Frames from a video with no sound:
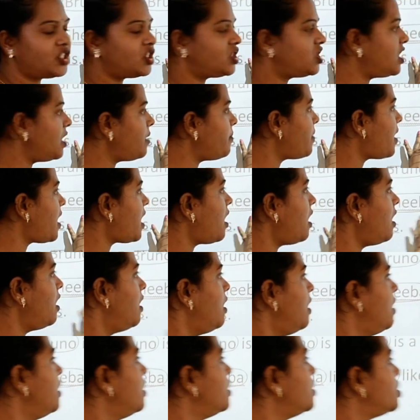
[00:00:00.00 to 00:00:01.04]

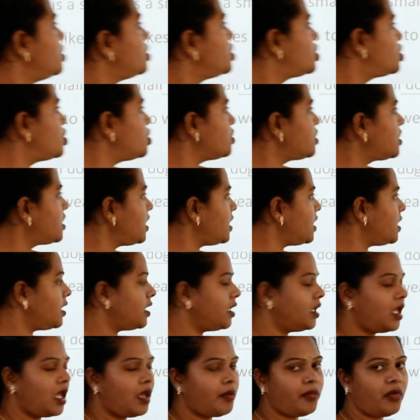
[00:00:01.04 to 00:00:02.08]
Shiva,
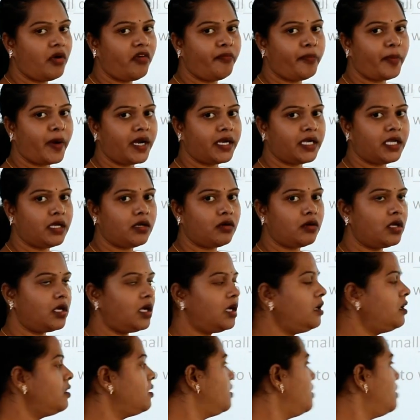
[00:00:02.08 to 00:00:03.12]
Shruti, name of particular